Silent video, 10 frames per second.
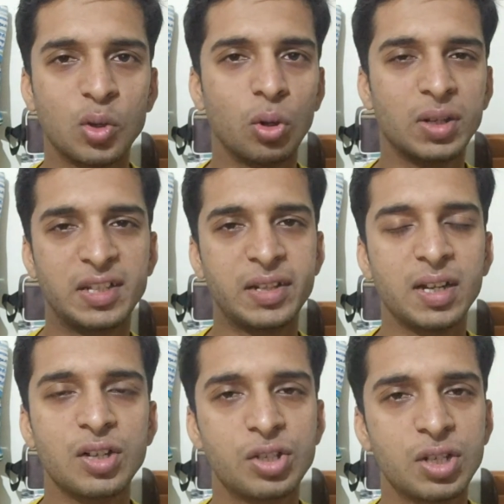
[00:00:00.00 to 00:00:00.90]
all these
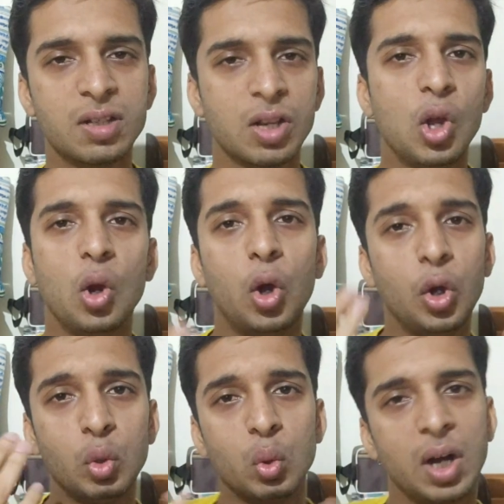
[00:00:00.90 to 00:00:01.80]
strategies,
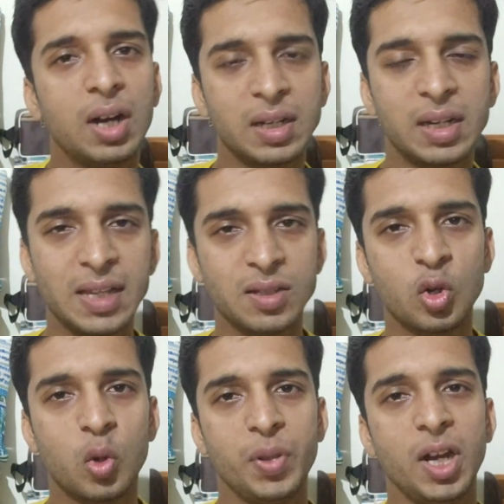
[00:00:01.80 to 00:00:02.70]
or you are as a
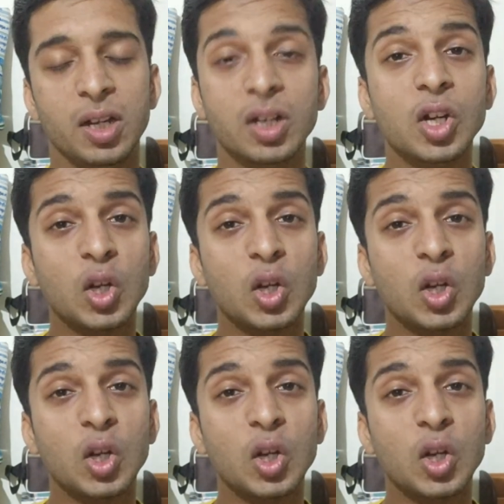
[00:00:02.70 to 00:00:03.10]
copywriter.